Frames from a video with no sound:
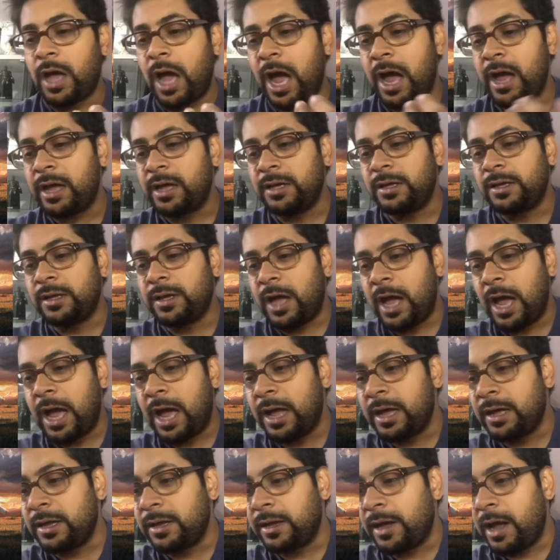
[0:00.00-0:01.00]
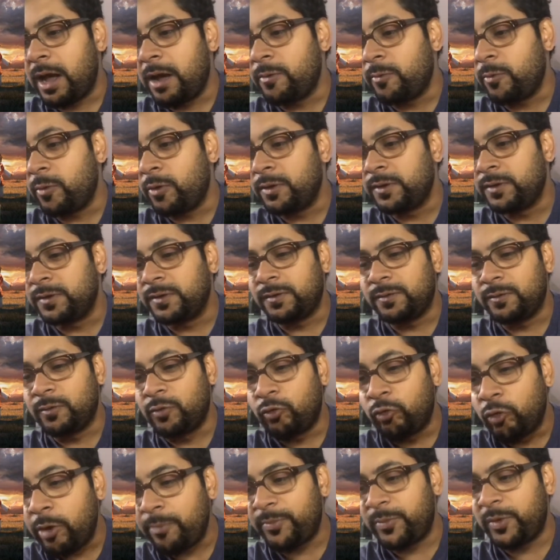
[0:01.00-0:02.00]
I, I, I was
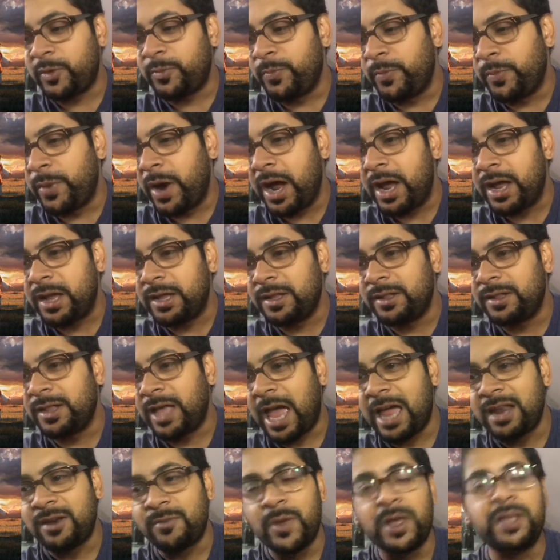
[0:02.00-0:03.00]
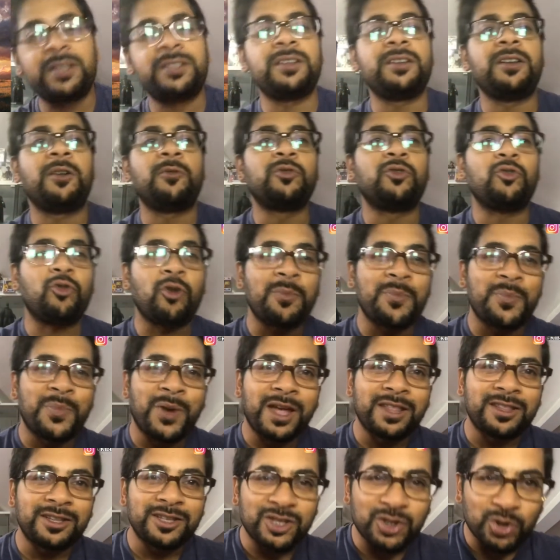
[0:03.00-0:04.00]
gripped by the animation. I was gripped
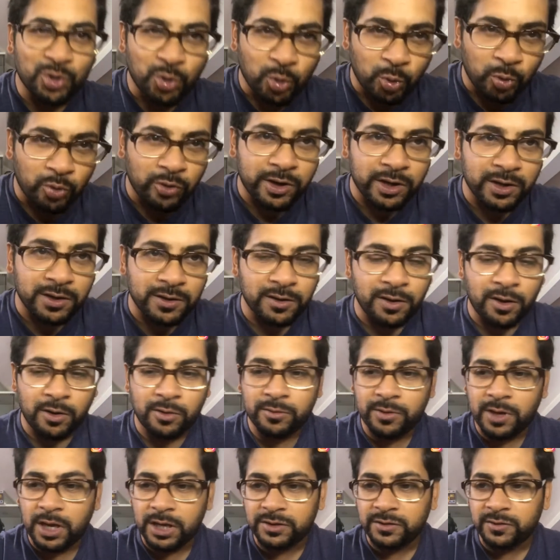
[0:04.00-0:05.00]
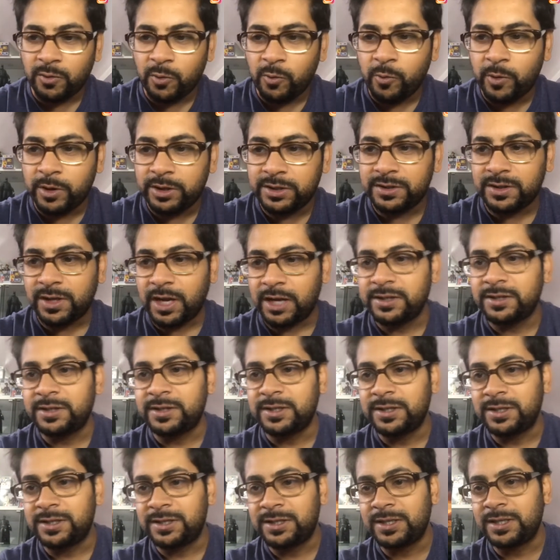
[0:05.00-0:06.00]
by the story. You know, it's always nice
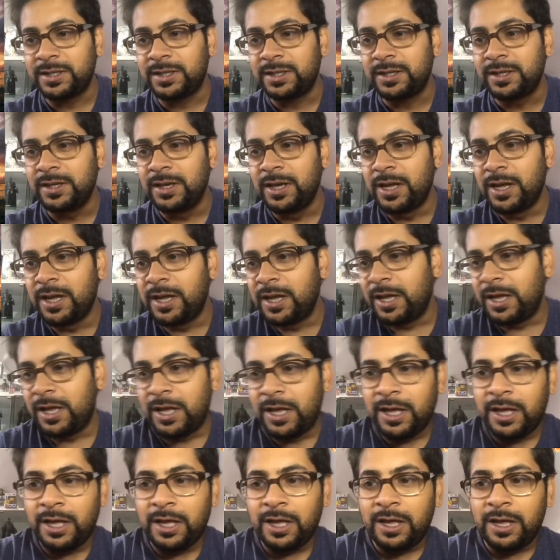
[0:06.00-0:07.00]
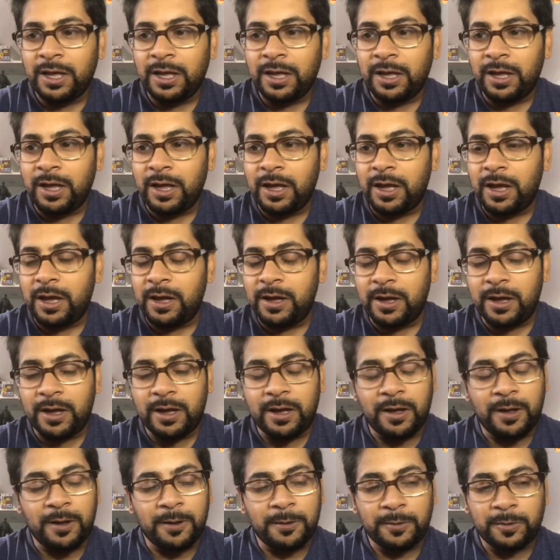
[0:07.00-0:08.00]
to see
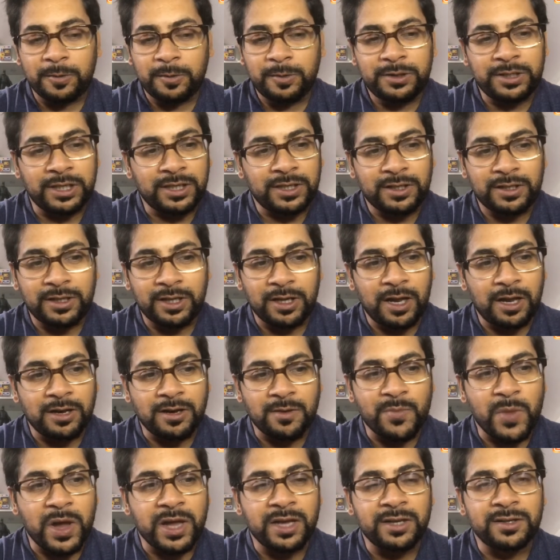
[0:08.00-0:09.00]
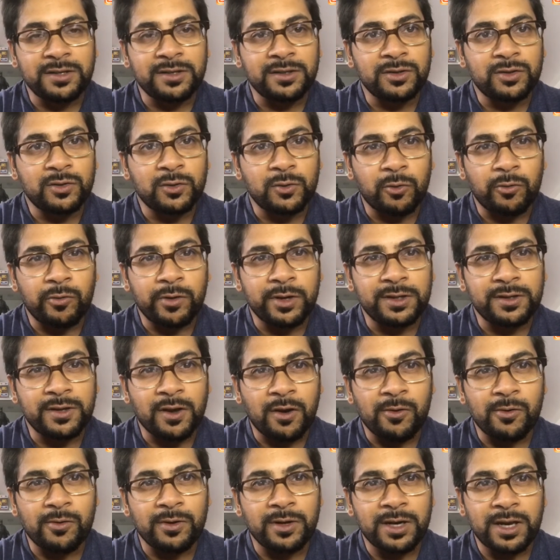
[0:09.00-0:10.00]
uh, just an amazing story
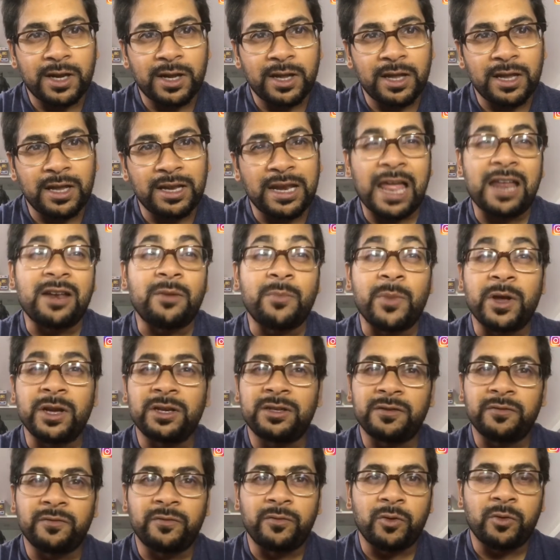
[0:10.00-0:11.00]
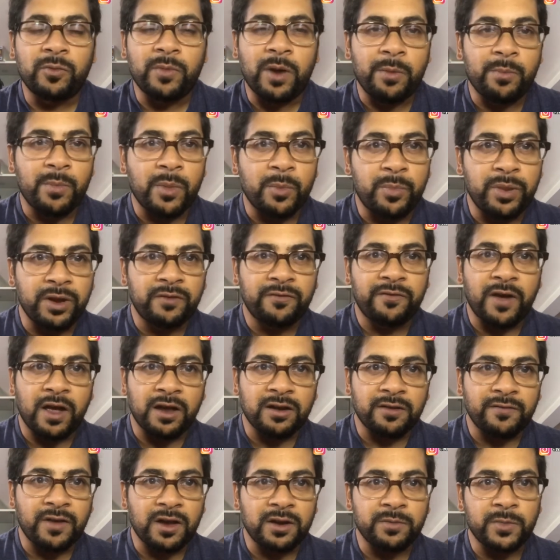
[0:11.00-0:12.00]
told in animation form. I'm a big
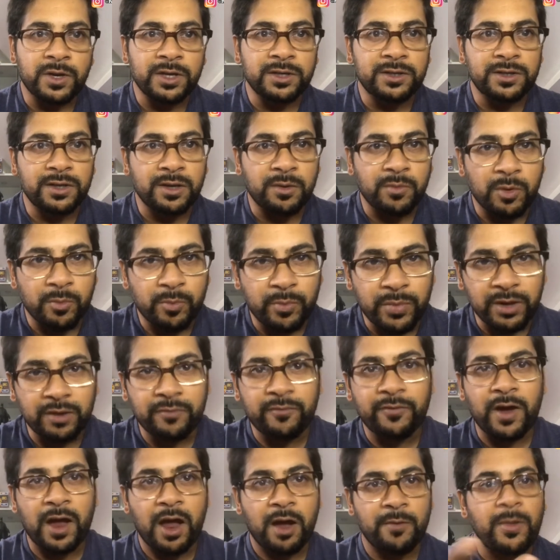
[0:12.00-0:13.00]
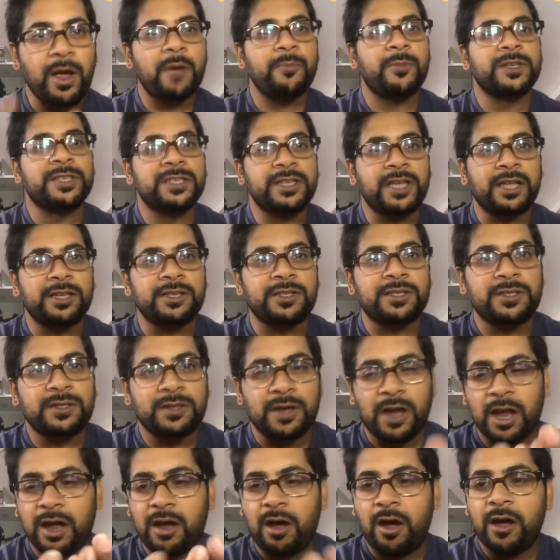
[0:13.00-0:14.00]
fan of animation. I'm a big fan. I'm, I'm a
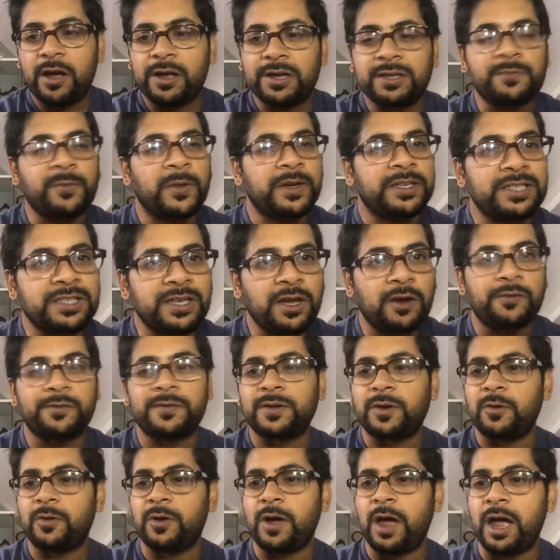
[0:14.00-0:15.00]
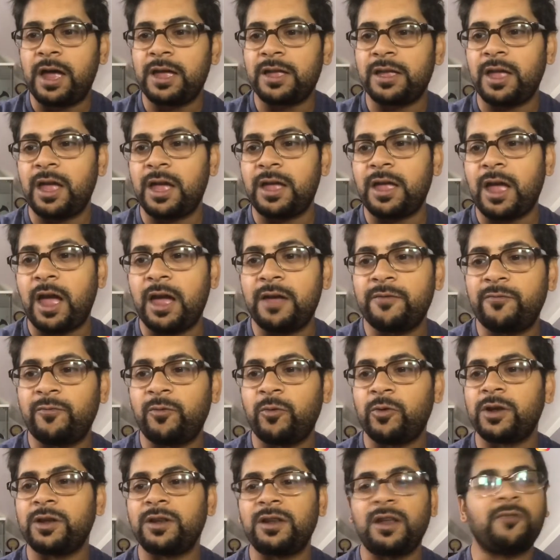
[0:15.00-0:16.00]
sketch artist myself, so I, I, I
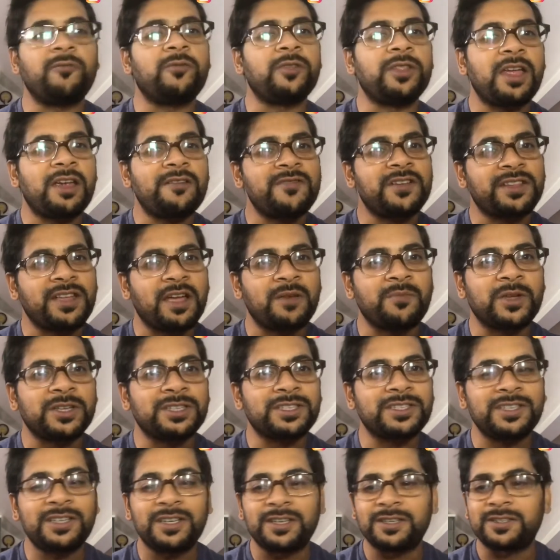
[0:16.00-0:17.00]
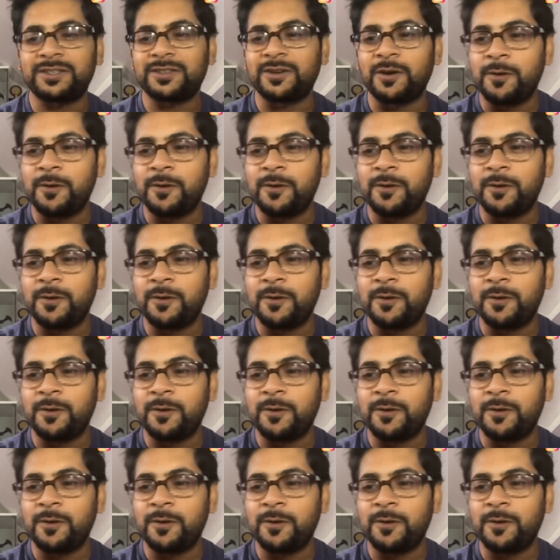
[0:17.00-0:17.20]
fall in love with it every time I see it.